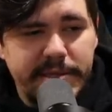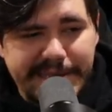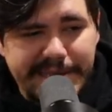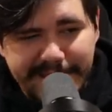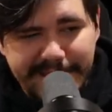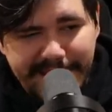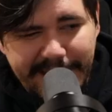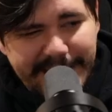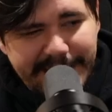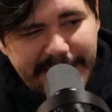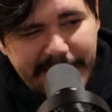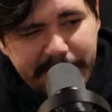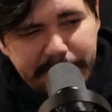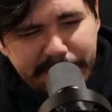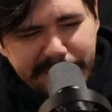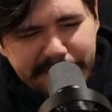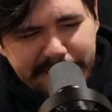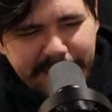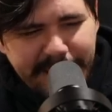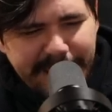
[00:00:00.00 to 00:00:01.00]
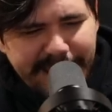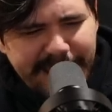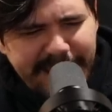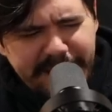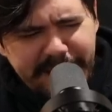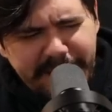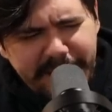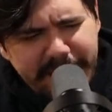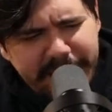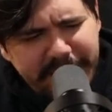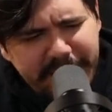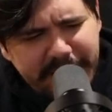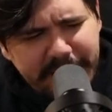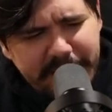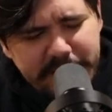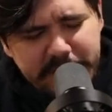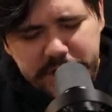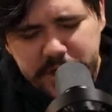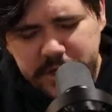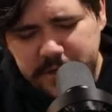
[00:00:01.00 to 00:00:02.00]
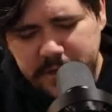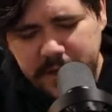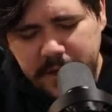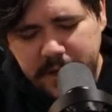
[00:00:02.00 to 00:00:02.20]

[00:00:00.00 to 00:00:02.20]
that like kind of put me ahead on advantage.